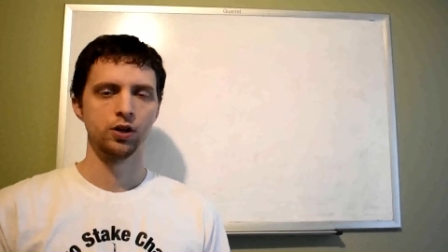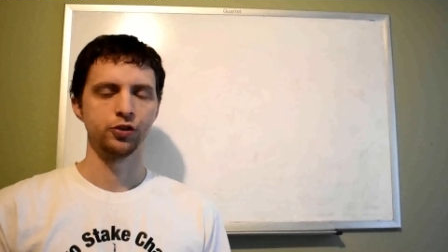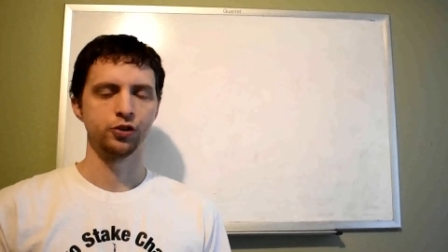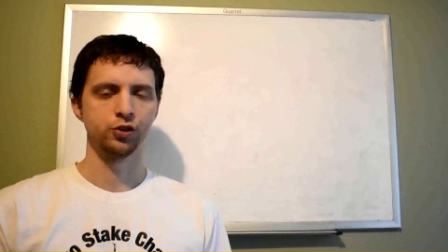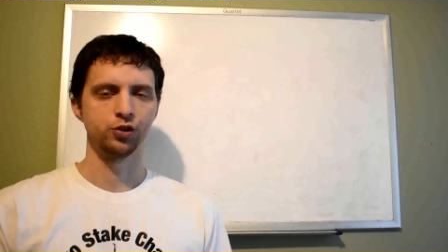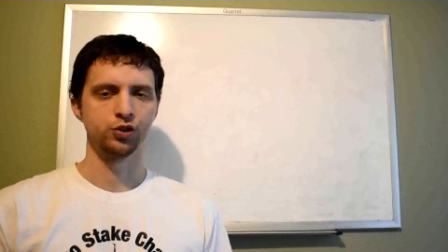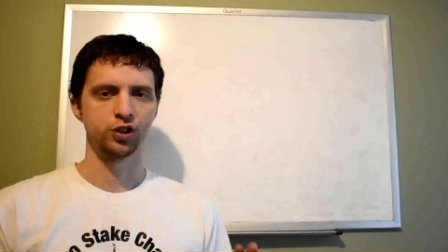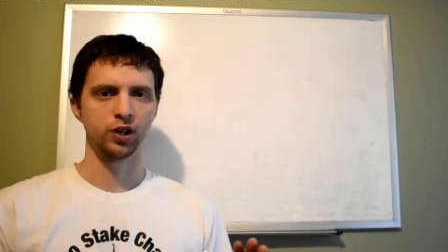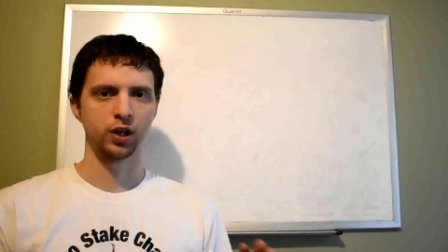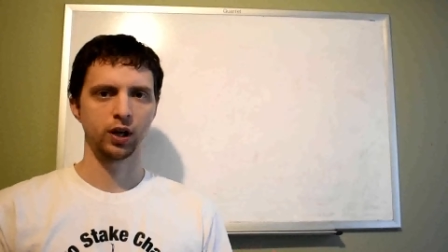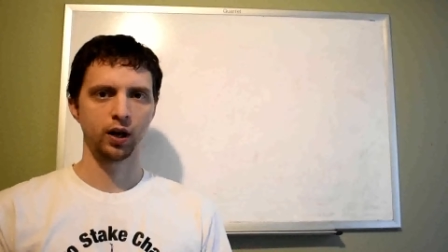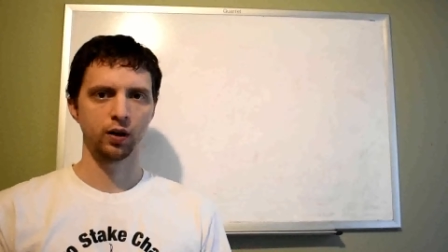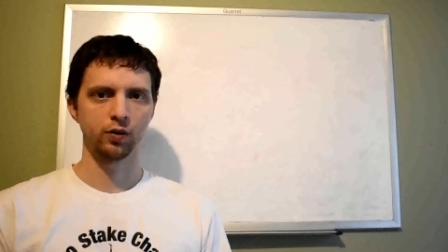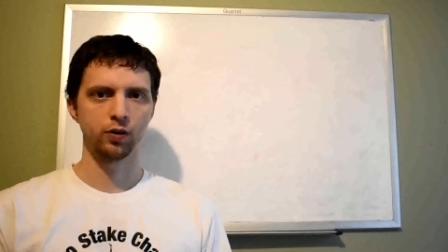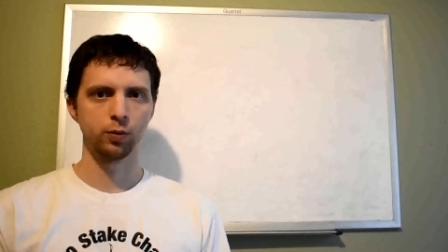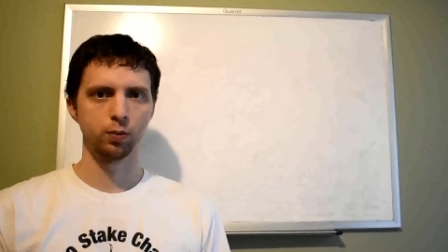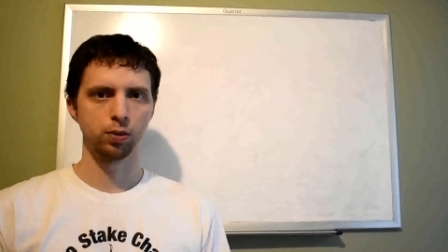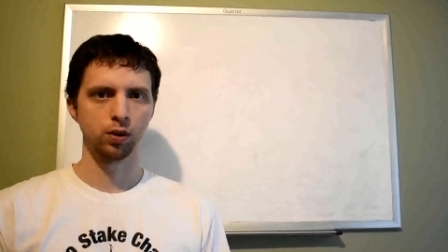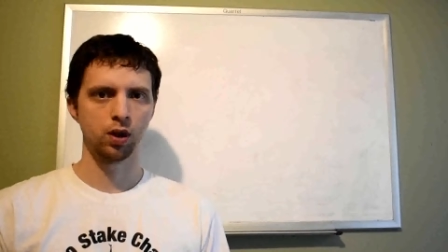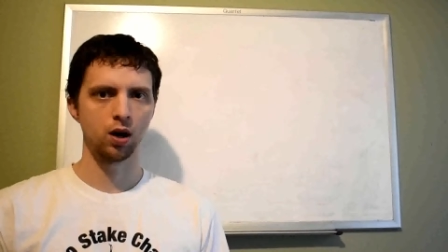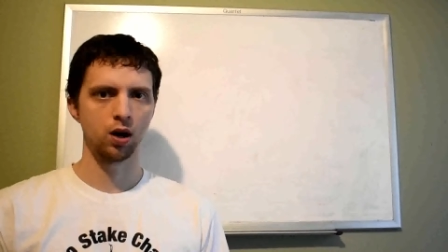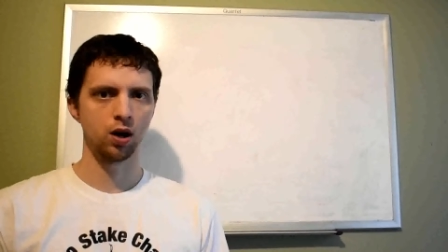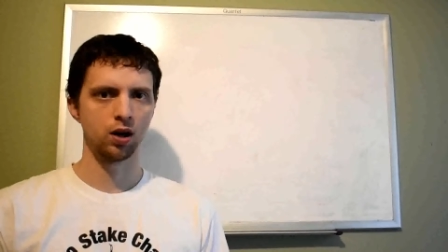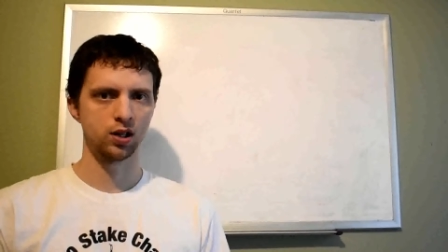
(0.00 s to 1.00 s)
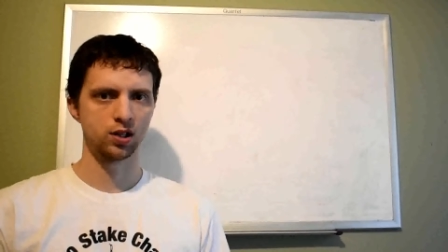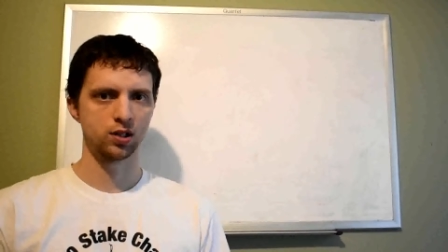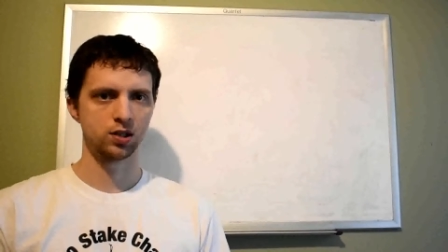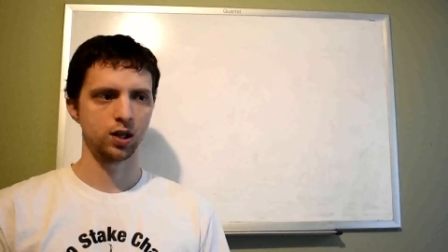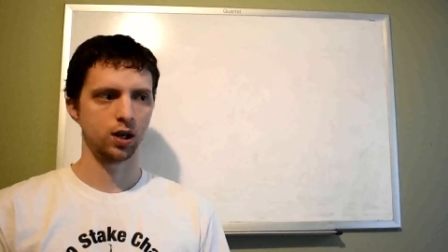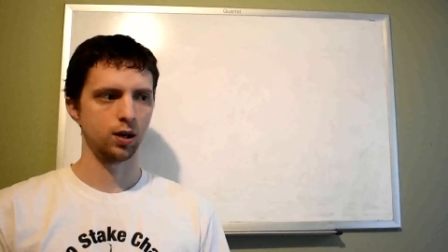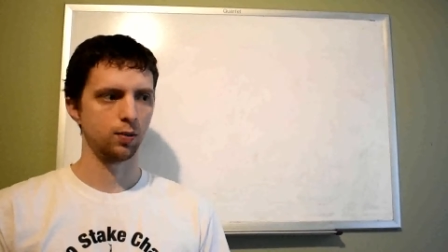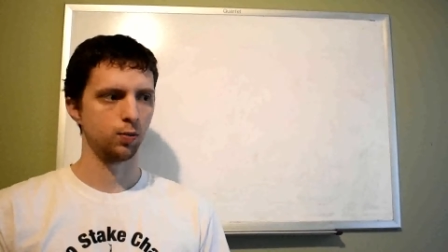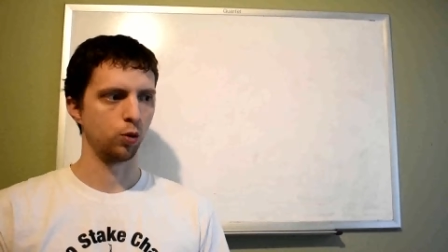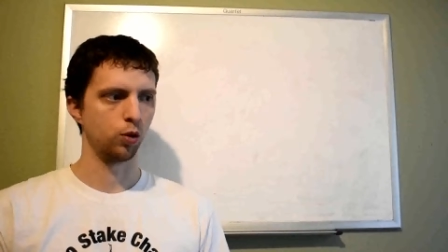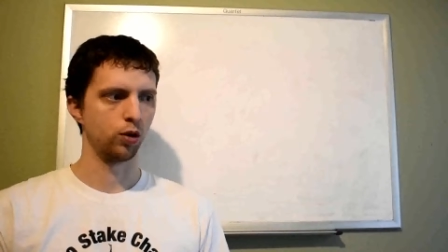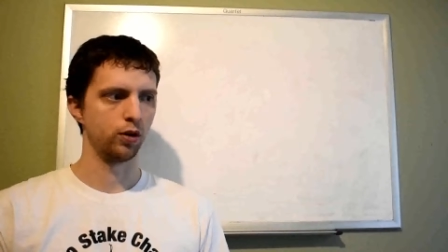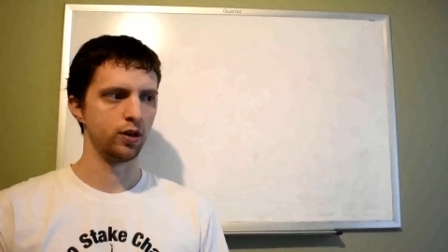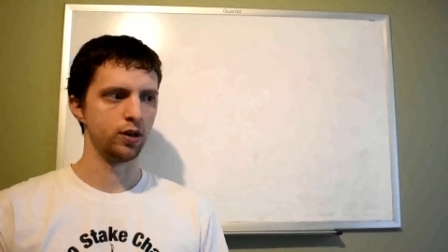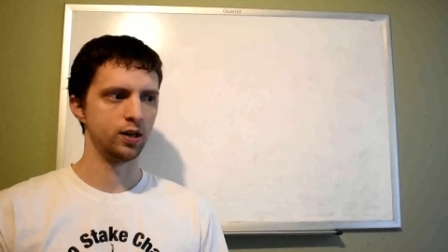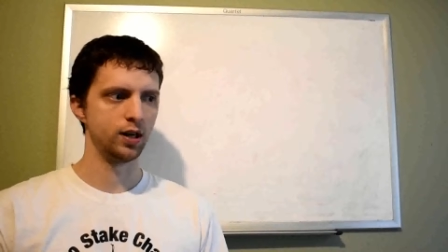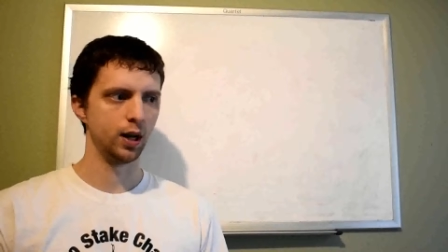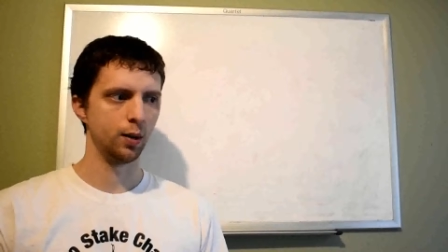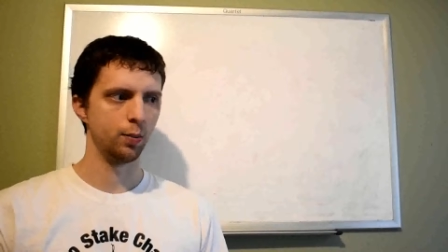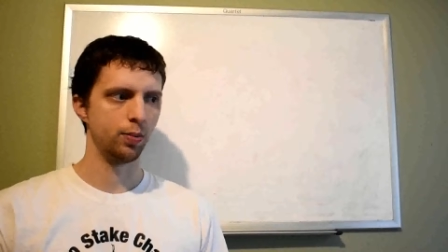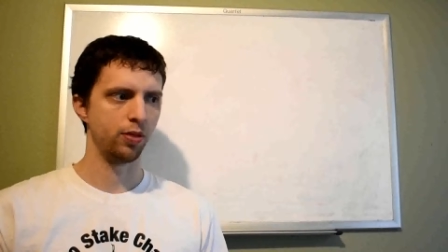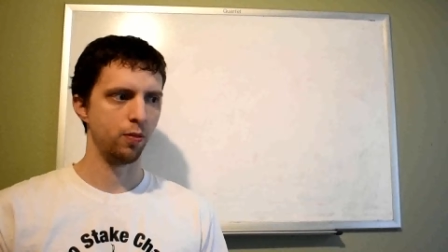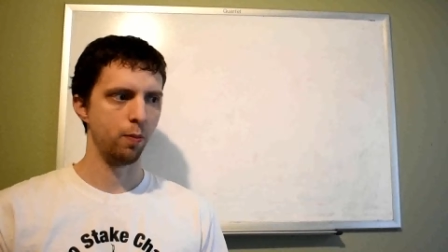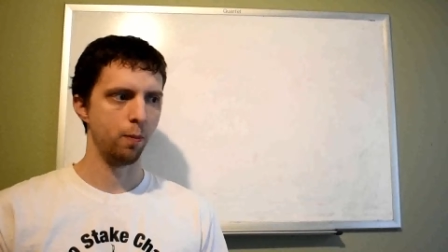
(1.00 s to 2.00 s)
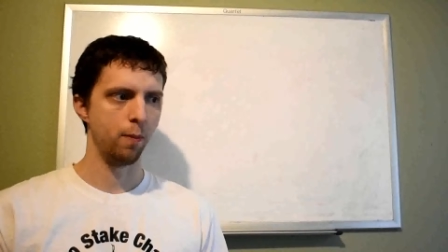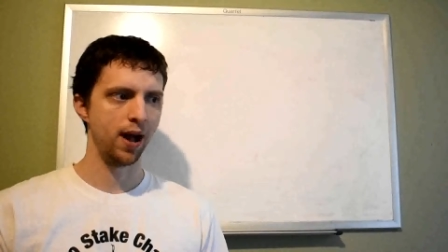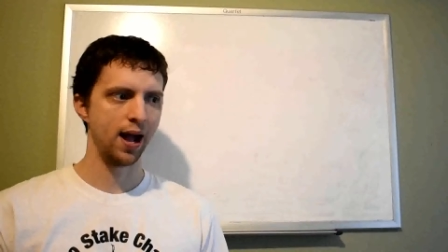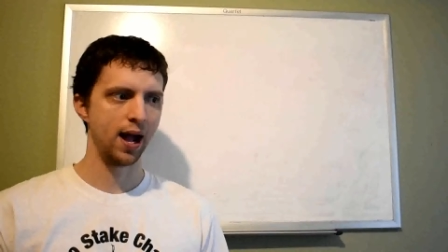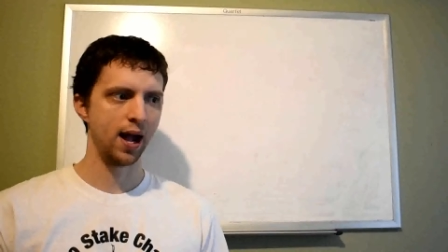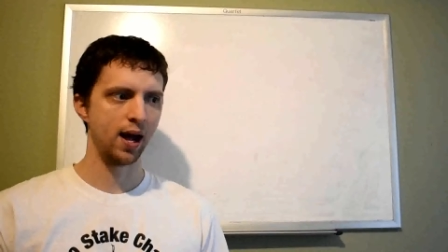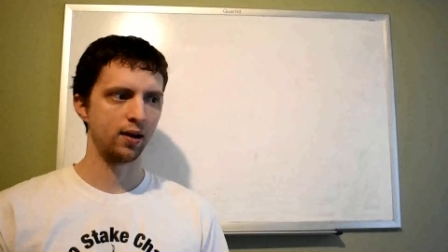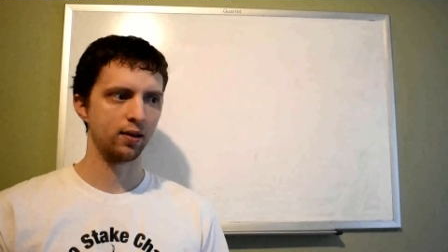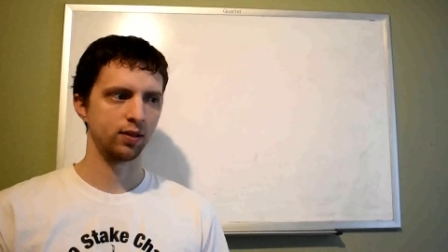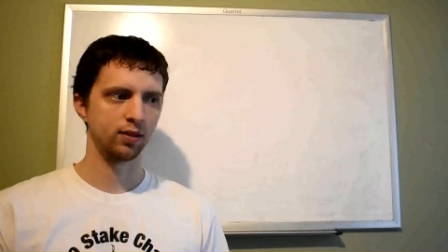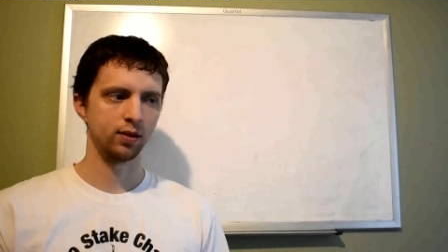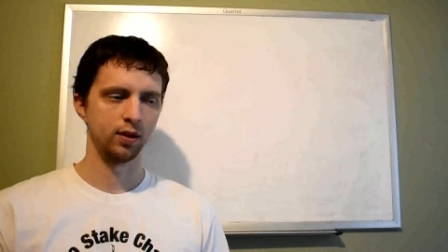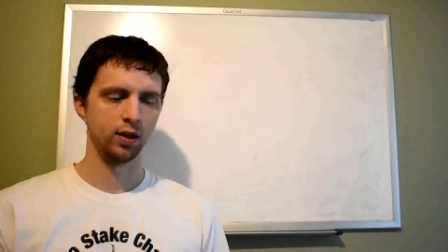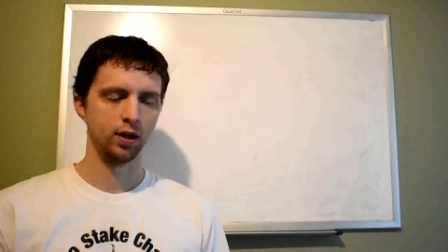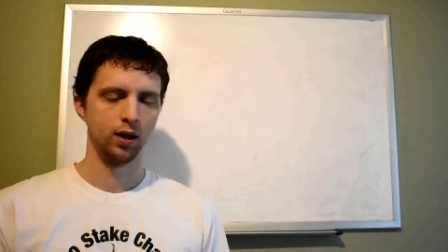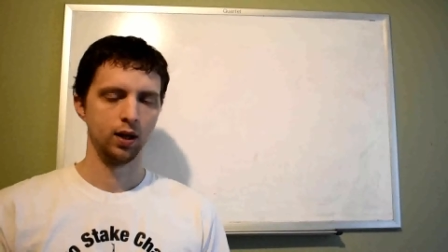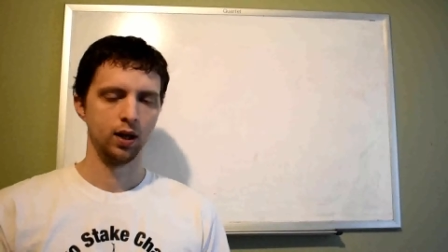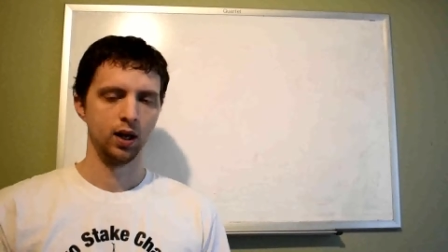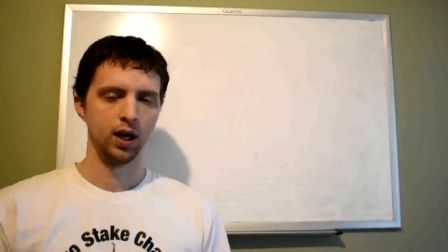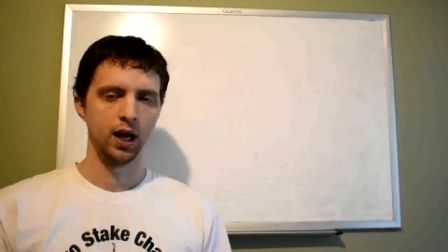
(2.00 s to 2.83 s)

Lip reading: So check out the blog. It's got more in-depth math